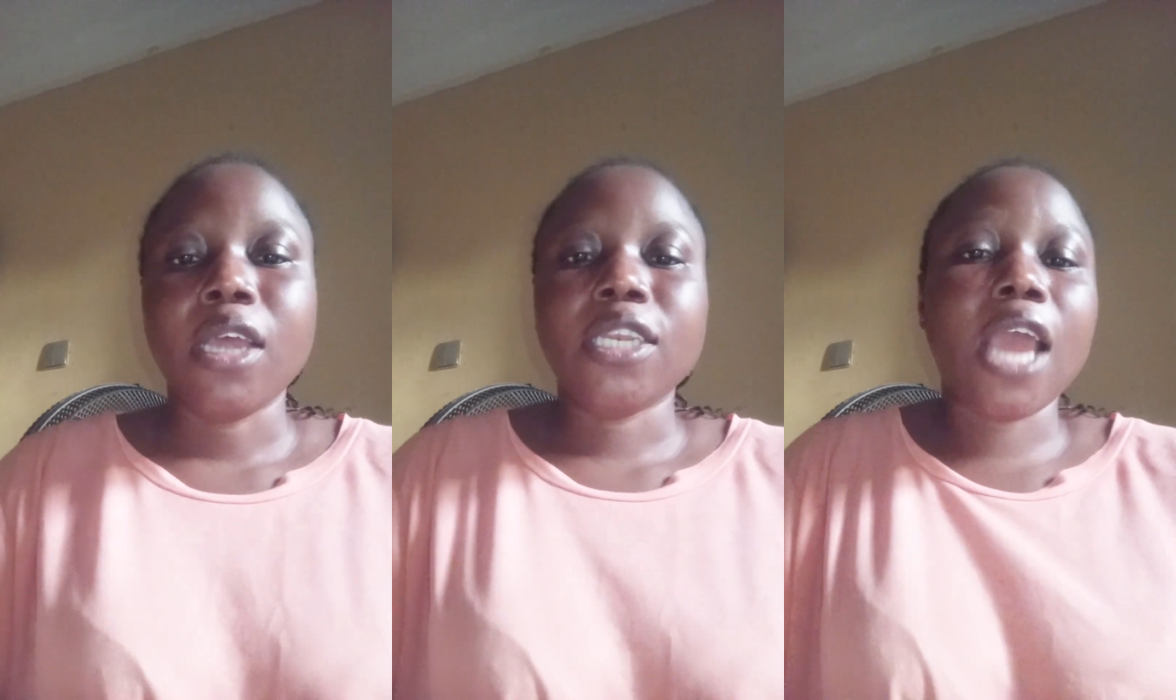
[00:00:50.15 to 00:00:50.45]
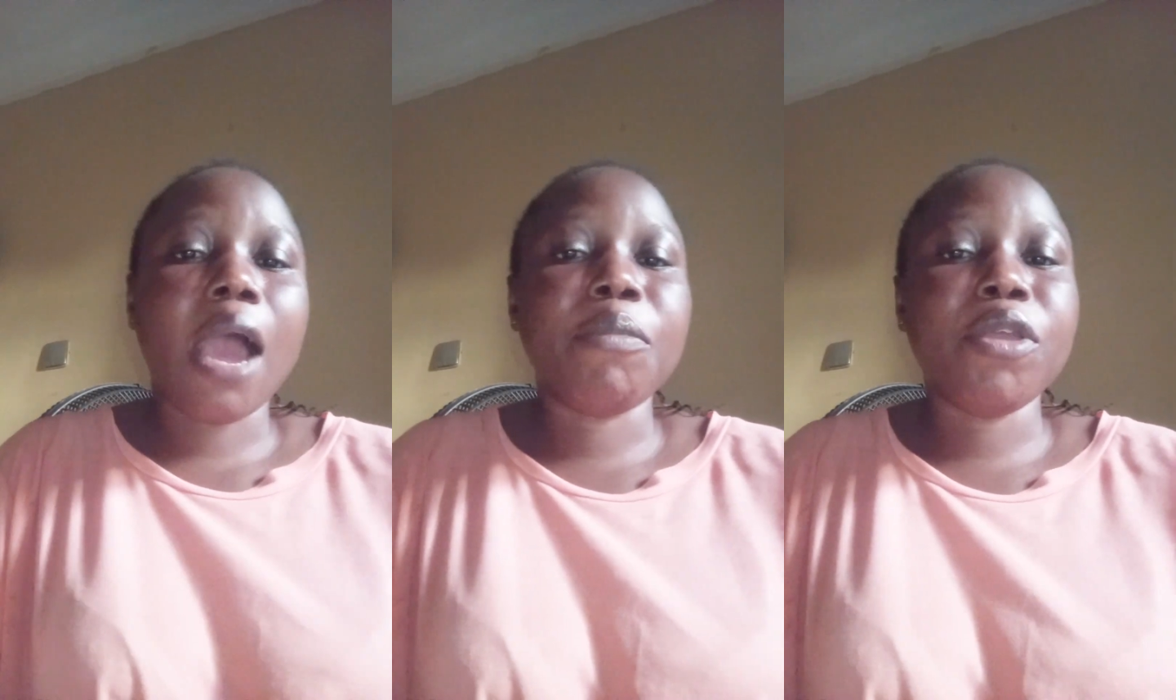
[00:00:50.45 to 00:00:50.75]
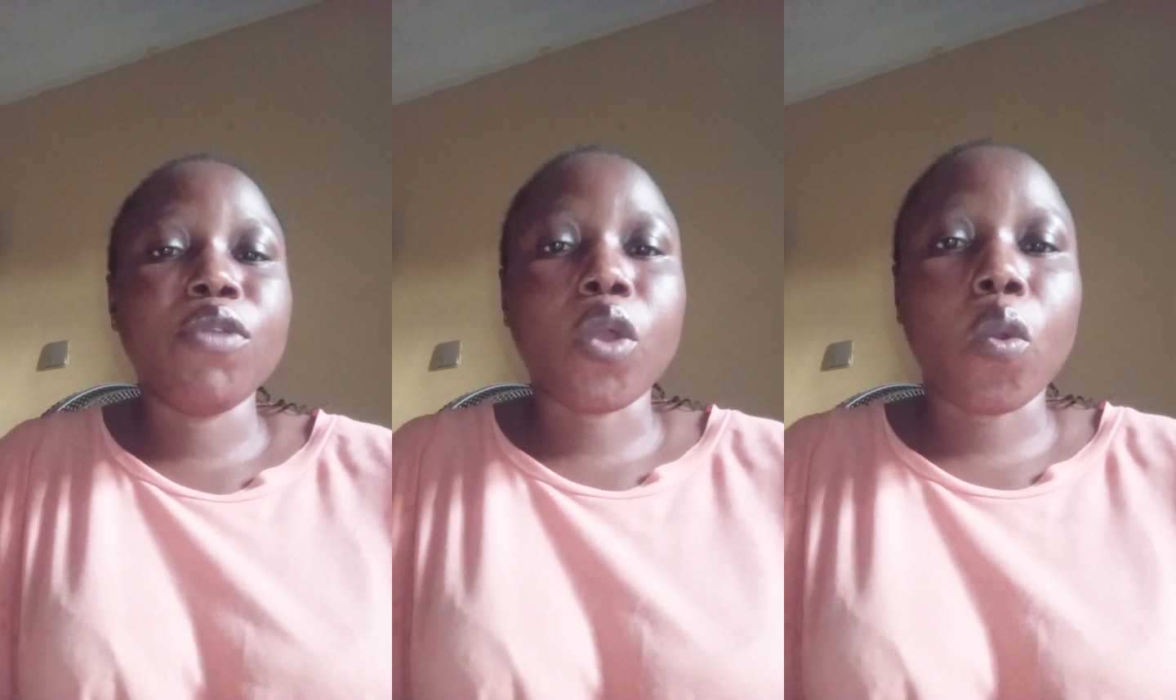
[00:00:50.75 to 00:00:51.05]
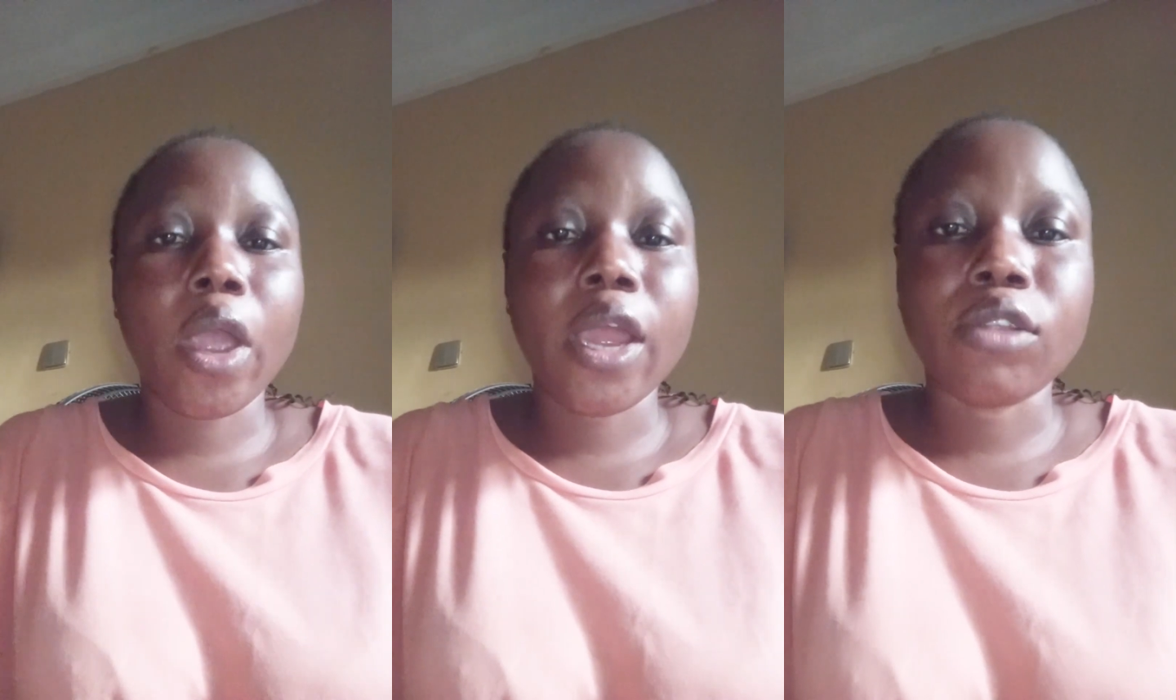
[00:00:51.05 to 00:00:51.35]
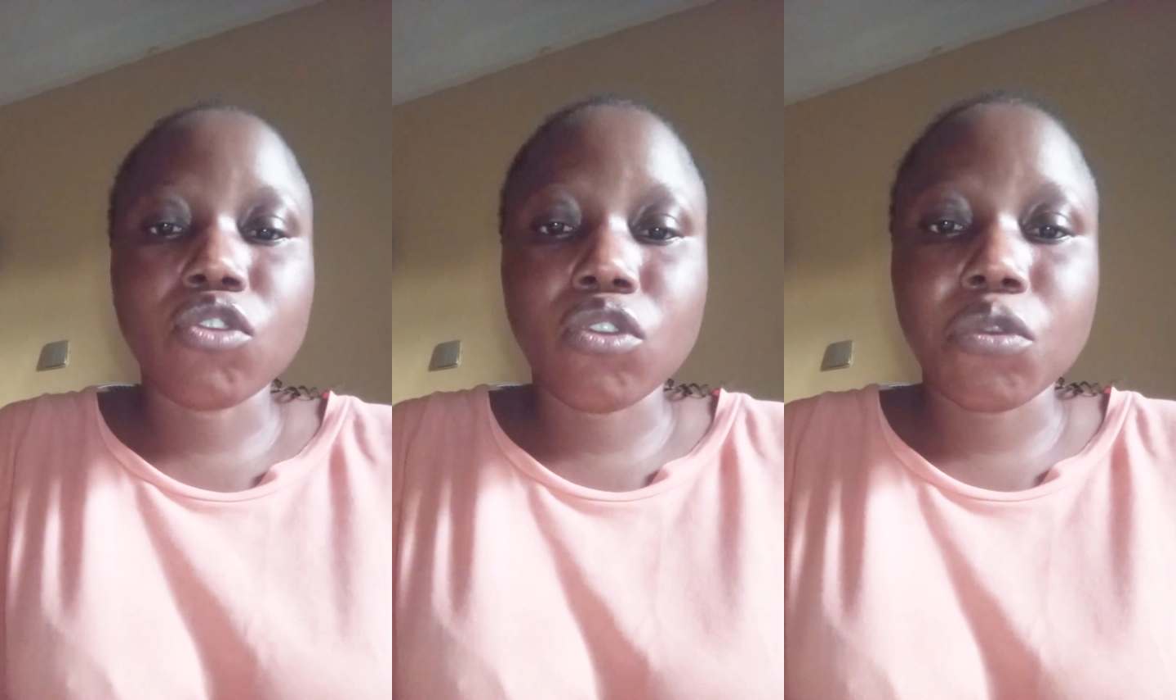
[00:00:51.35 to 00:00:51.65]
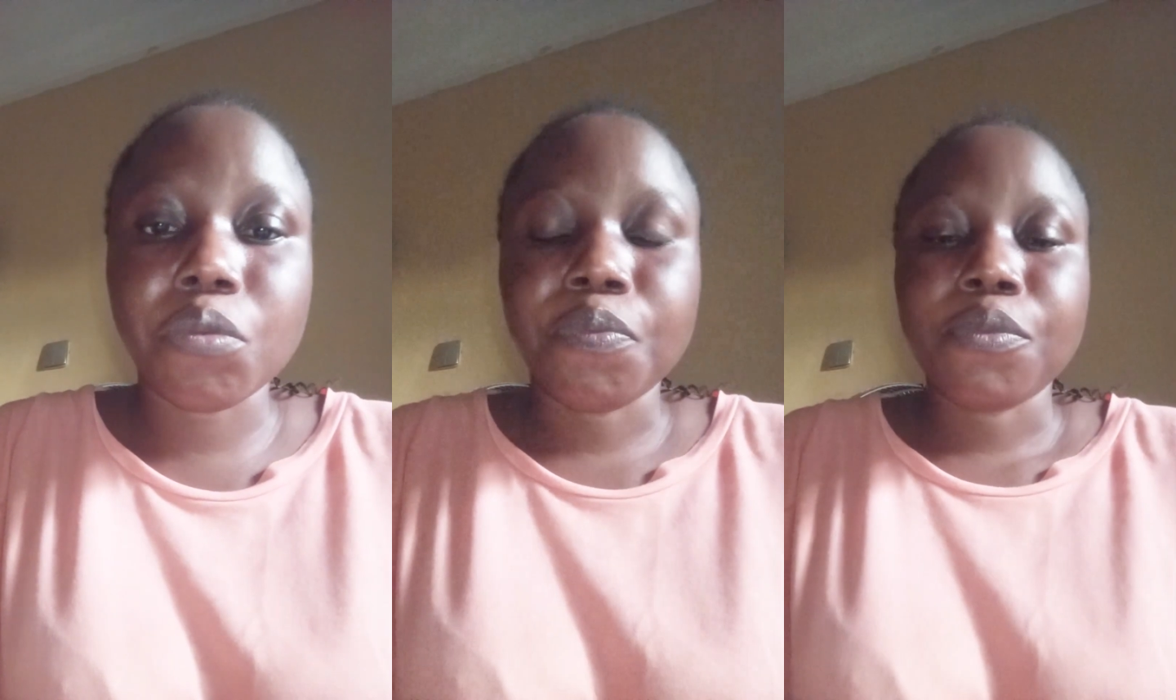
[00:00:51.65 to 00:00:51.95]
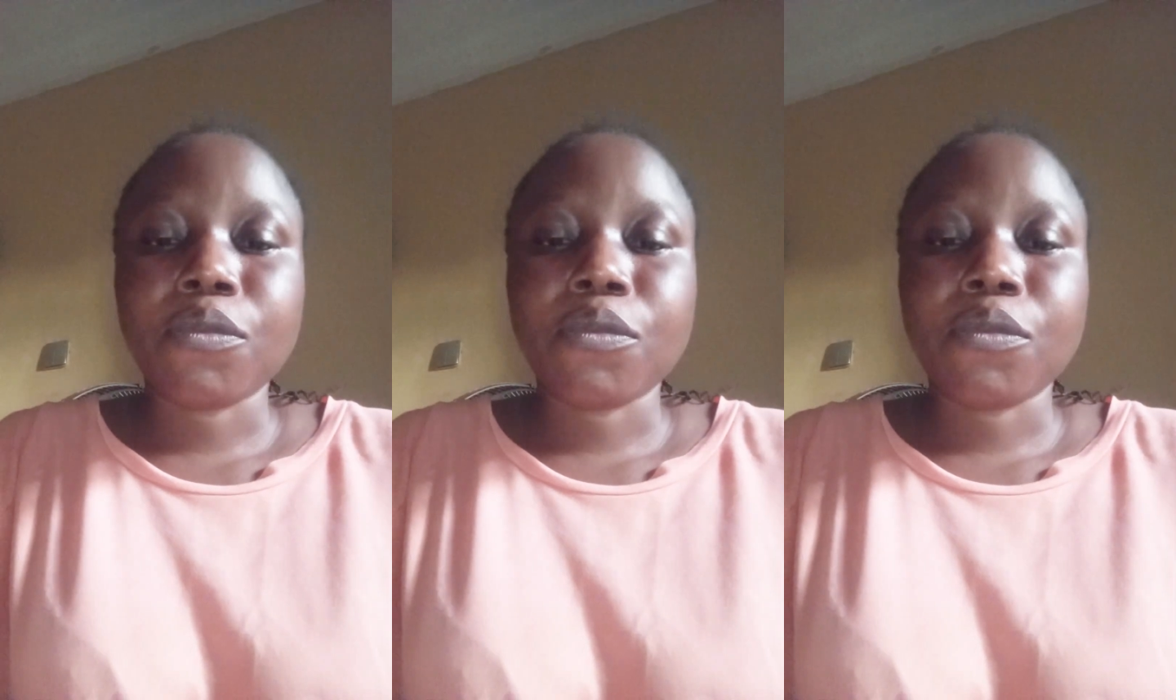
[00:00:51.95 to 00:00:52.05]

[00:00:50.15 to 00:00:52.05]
they are being required to do.